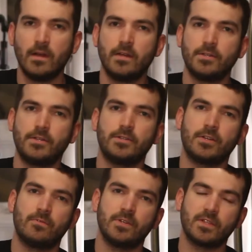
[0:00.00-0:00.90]
So you're just
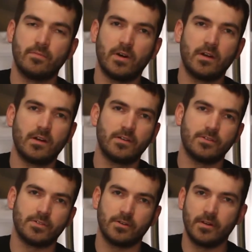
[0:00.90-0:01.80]
gonna whisk the butter and the
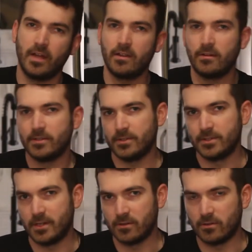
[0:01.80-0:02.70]
sugar together until it's
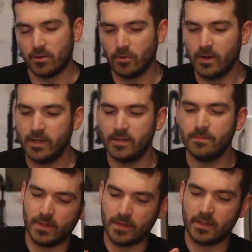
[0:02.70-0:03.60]
all incorporated,
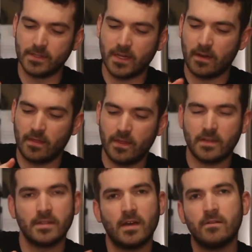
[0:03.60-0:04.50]
and then it's kind of thick
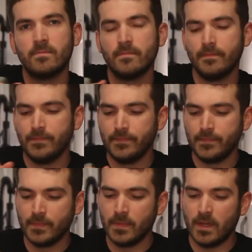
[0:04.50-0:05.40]
now.
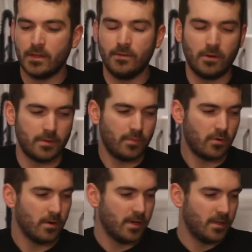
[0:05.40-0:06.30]
And you wanna
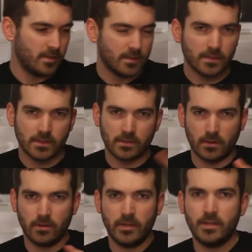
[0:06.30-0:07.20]
pour it in
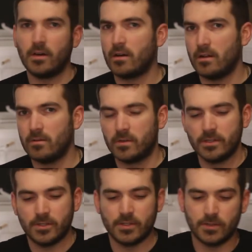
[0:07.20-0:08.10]
slowly, not all at once,
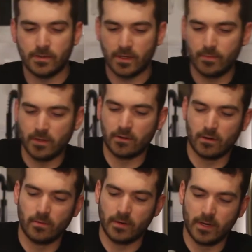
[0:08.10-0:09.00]
just so it can be
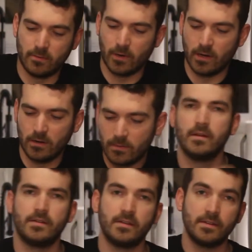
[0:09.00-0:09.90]
incorporated well.
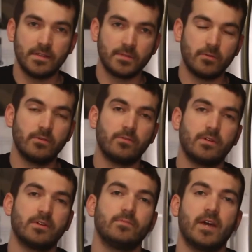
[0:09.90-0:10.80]
And then at this point, we
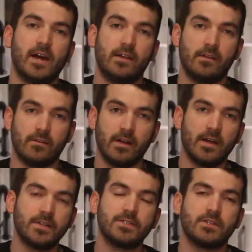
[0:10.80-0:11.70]
wanna add in our
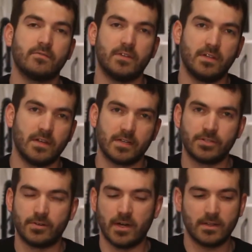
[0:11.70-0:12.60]
eggs and our vanilla
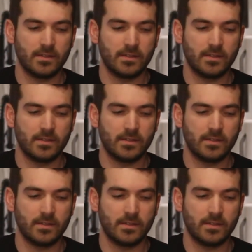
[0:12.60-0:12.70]
extract.